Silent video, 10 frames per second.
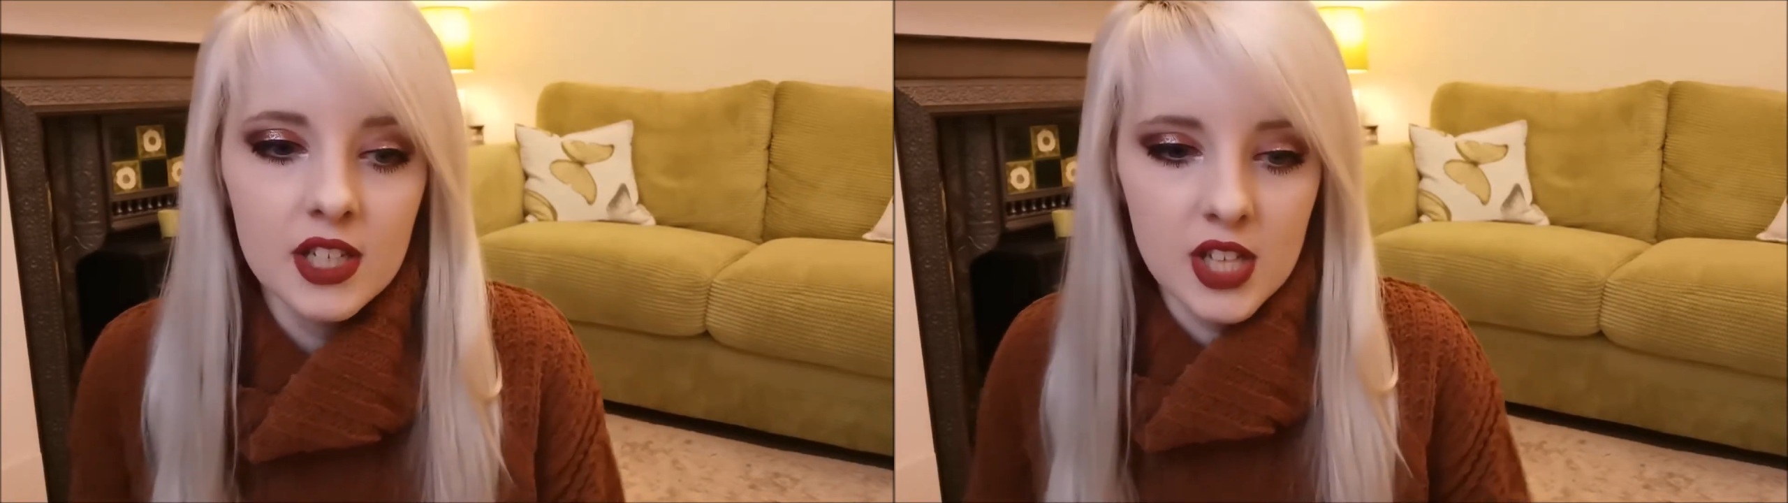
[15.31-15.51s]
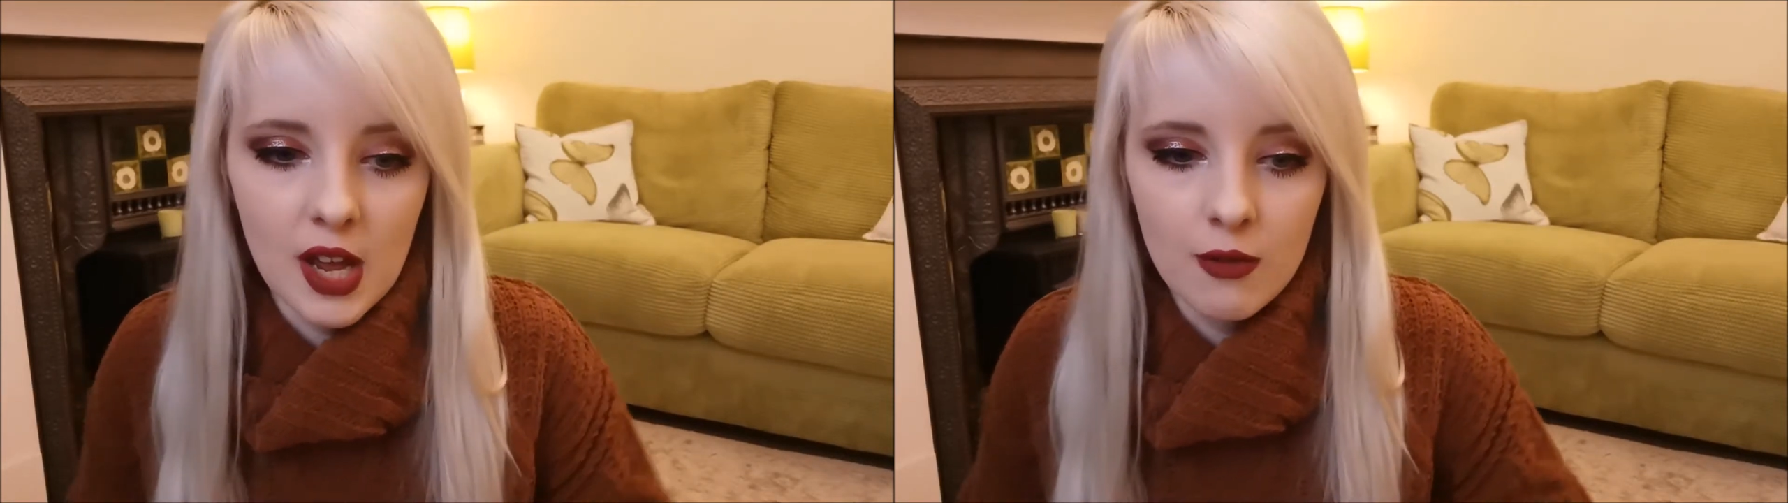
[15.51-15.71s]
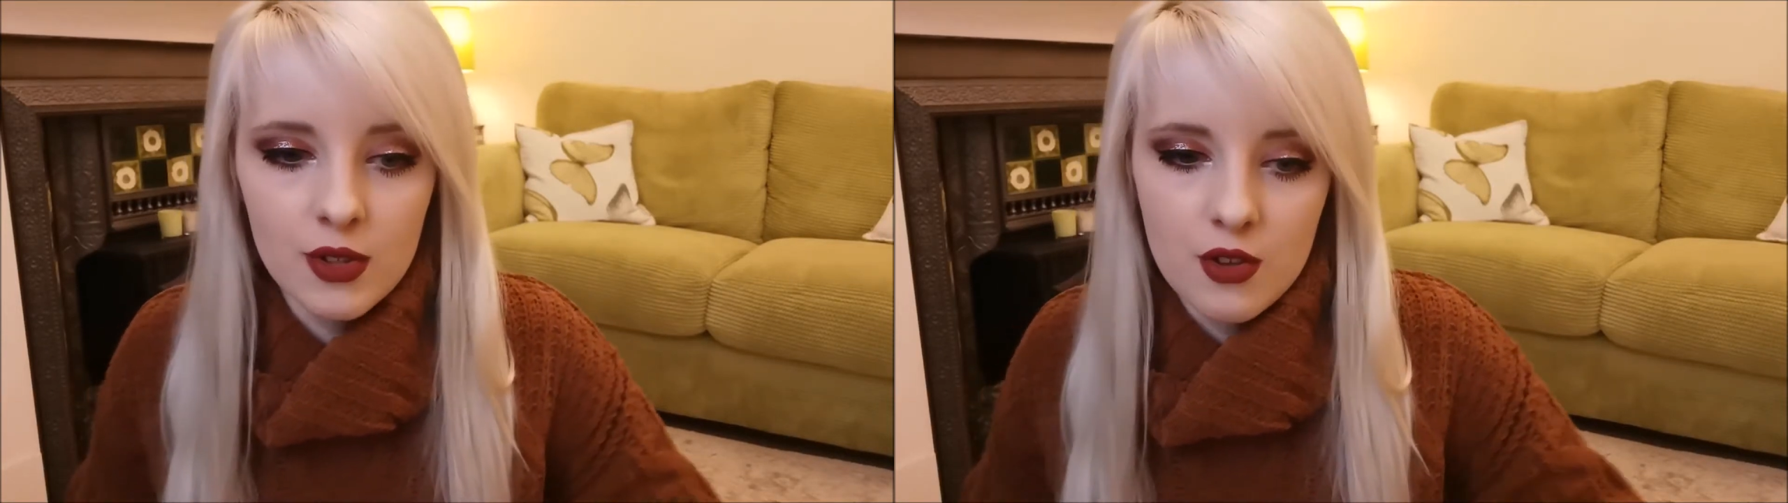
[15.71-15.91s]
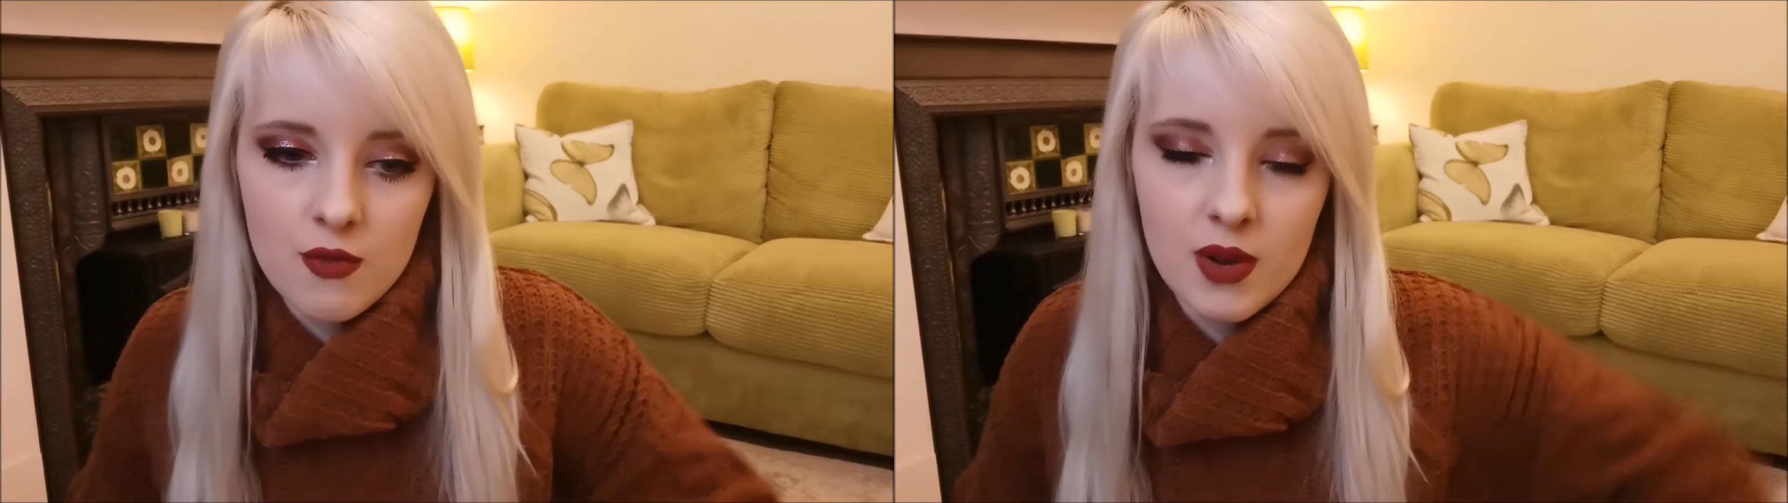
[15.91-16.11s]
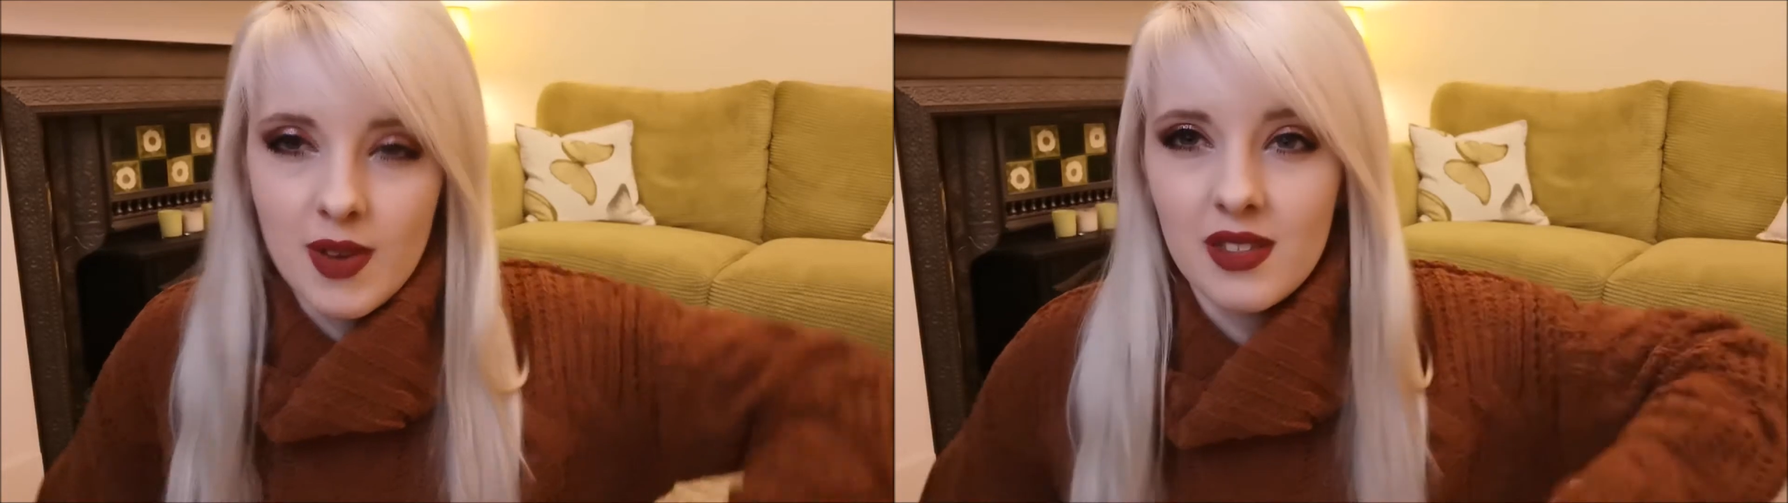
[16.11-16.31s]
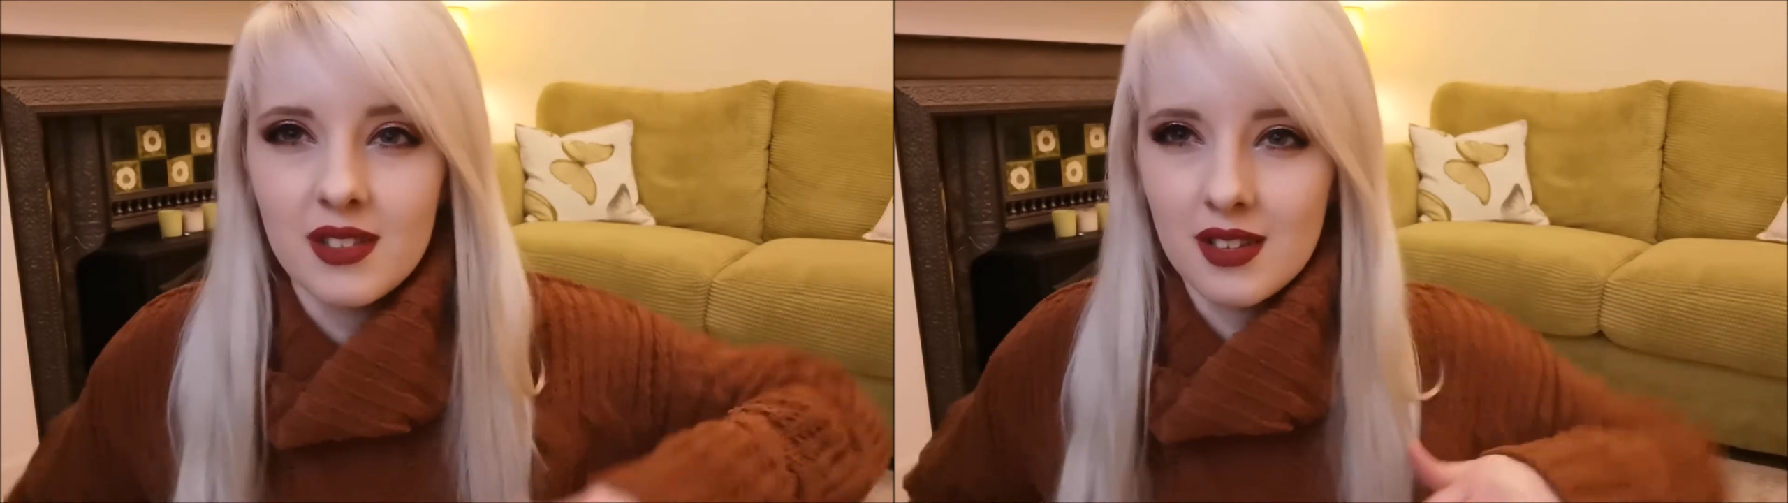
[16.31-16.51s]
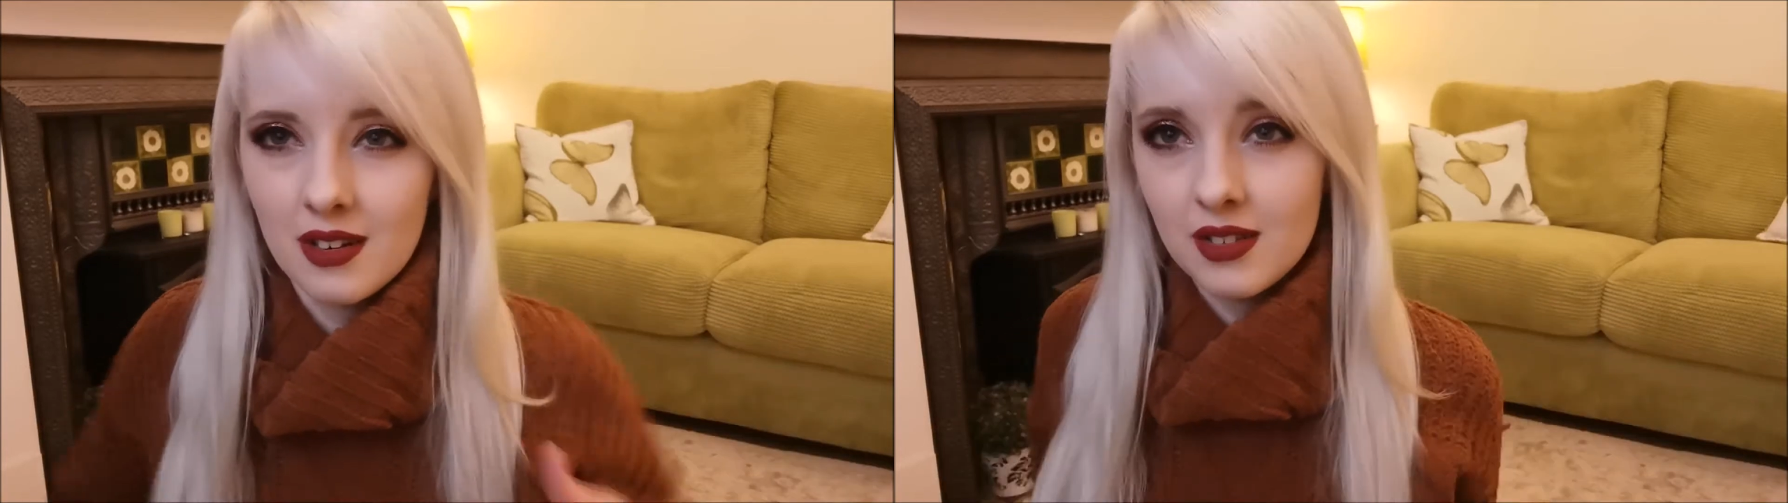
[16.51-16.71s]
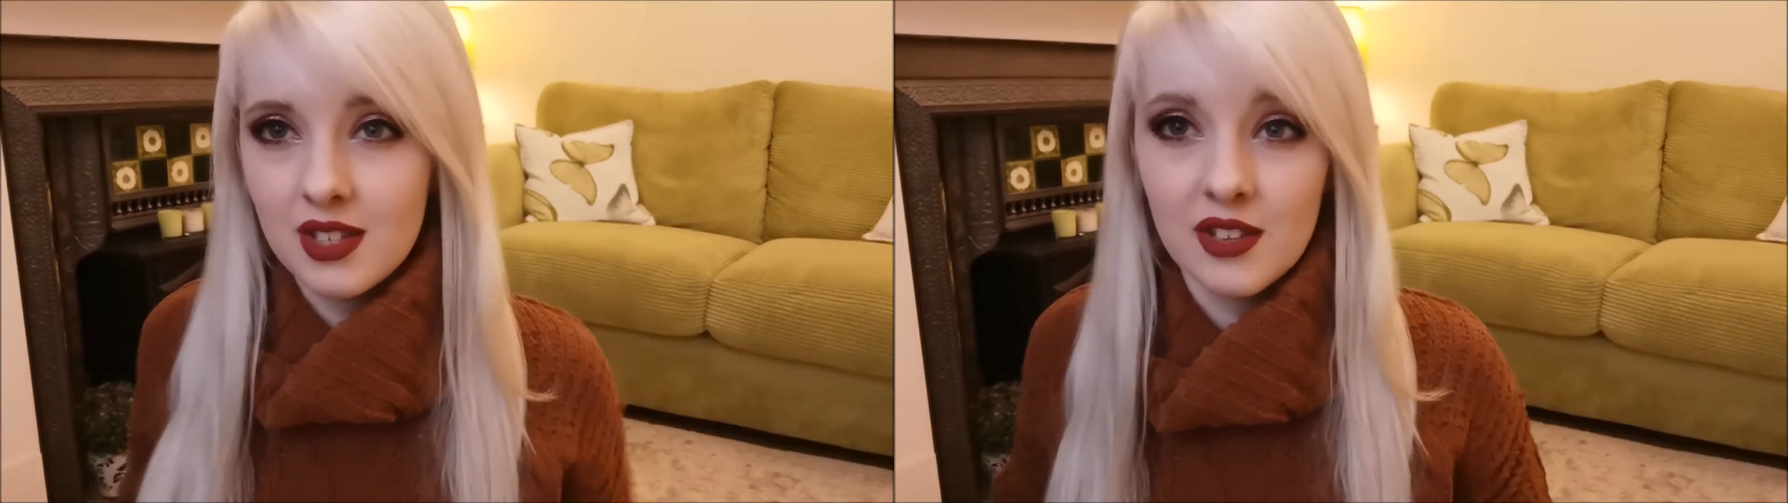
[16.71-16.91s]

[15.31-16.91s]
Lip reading: share with you my methods and answer